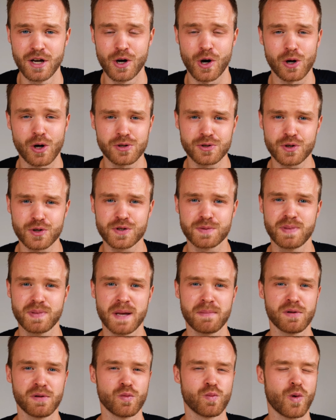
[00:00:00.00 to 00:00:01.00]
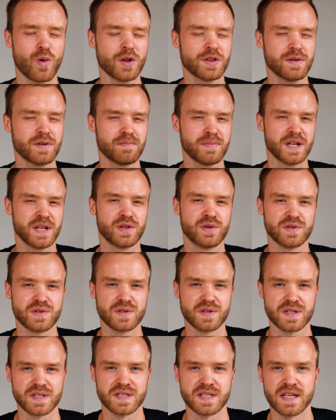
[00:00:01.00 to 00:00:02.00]
All those people wanted me to
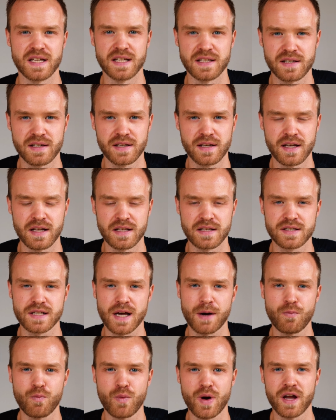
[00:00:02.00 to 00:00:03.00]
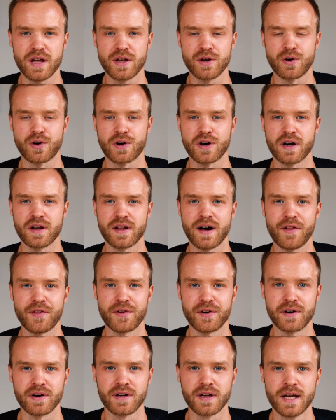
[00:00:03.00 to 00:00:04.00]
succeed in some way or
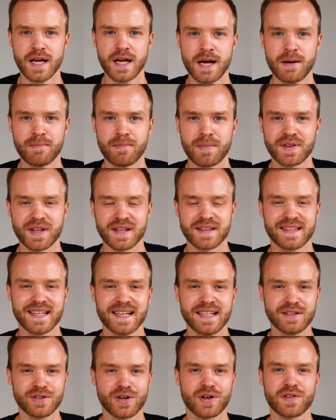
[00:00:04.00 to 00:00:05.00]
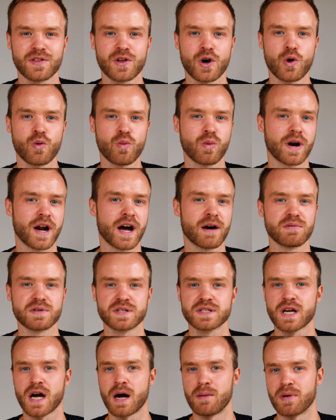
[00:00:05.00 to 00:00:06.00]
another, but they did not know where I
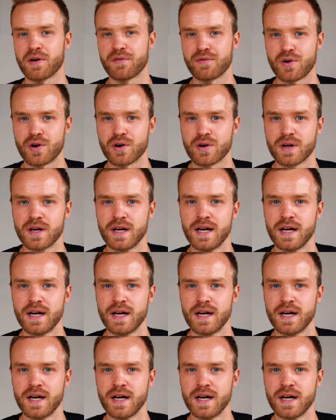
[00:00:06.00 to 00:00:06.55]
was coming from.